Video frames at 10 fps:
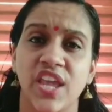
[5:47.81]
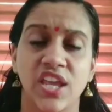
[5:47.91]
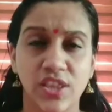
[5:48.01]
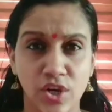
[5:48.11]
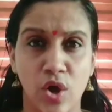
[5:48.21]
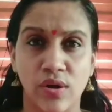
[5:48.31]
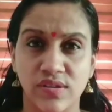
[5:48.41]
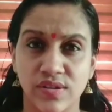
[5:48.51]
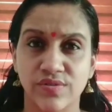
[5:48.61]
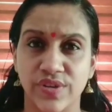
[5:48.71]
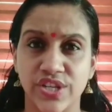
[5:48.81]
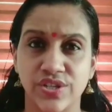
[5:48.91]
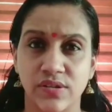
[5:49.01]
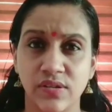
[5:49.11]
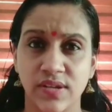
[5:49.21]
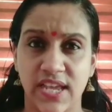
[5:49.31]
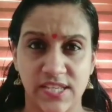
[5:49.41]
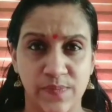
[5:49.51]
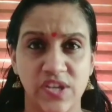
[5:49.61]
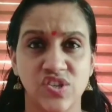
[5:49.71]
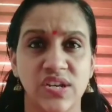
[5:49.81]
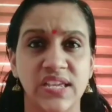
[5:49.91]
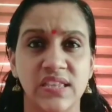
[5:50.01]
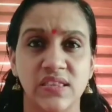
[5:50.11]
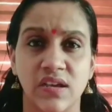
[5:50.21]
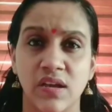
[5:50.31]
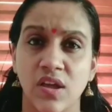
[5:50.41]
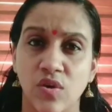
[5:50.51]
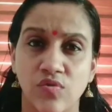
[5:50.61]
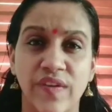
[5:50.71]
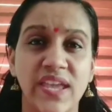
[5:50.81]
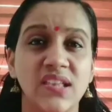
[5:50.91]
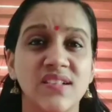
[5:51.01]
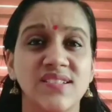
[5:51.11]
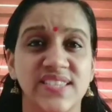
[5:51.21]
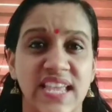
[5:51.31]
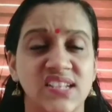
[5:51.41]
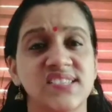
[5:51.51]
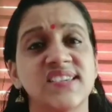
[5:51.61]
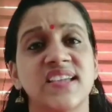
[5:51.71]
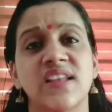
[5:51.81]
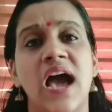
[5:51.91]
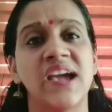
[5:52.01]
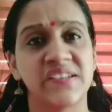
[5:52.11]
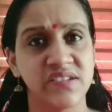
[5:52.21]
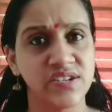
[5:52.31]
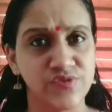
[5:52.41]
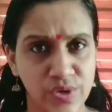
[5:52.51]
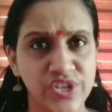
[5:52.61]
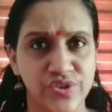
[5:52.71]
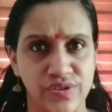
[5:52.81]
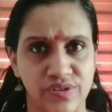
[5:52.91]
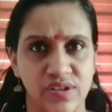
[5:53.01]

in the northern region, especially in the Wales, Celtic and Ireland region,